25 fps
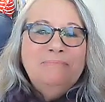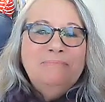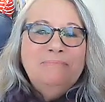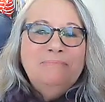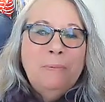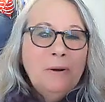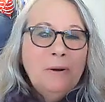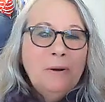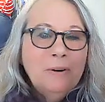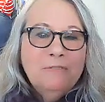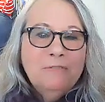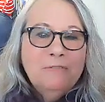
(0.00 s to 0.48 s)

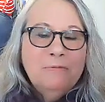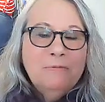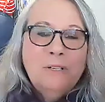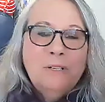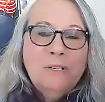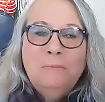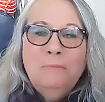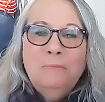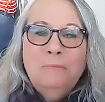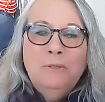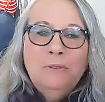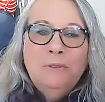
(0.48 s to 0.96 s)
a part of
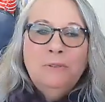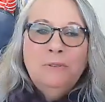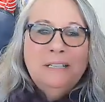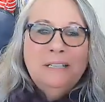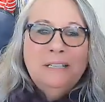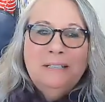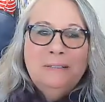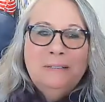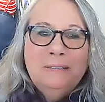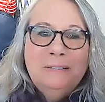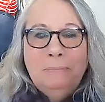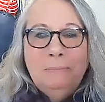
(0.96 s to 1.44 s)
my
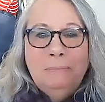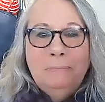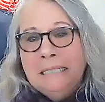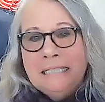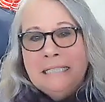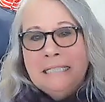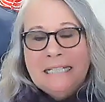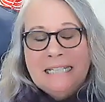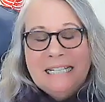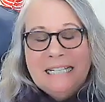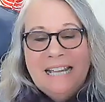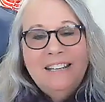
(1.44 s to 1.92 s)
community and
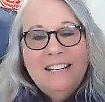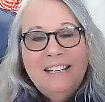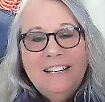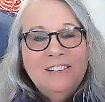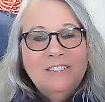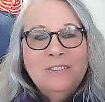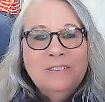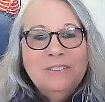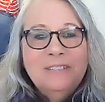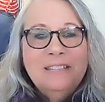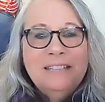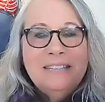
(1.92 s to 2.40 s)
PTA
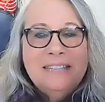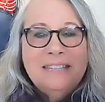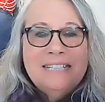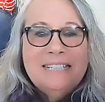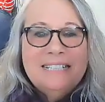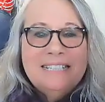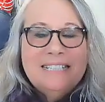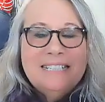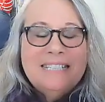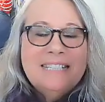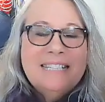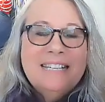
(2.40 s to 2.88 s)
and all the
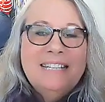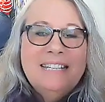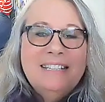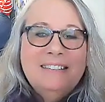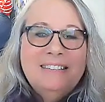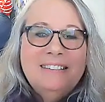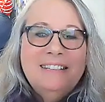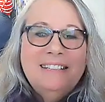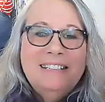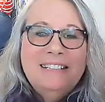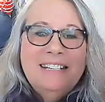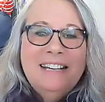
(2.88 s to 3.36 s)
things
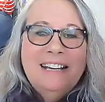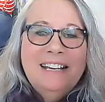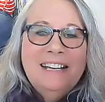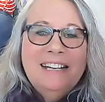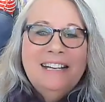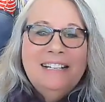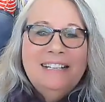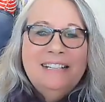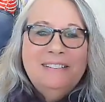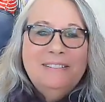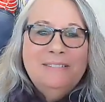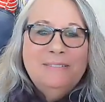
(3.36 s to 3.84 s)
that
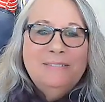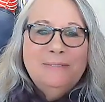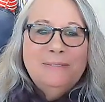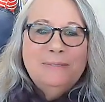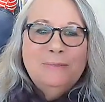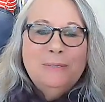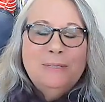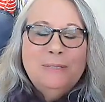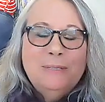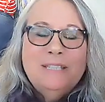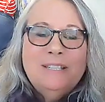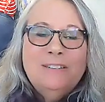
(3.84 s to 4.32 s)
I
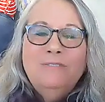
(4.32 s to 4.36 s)
was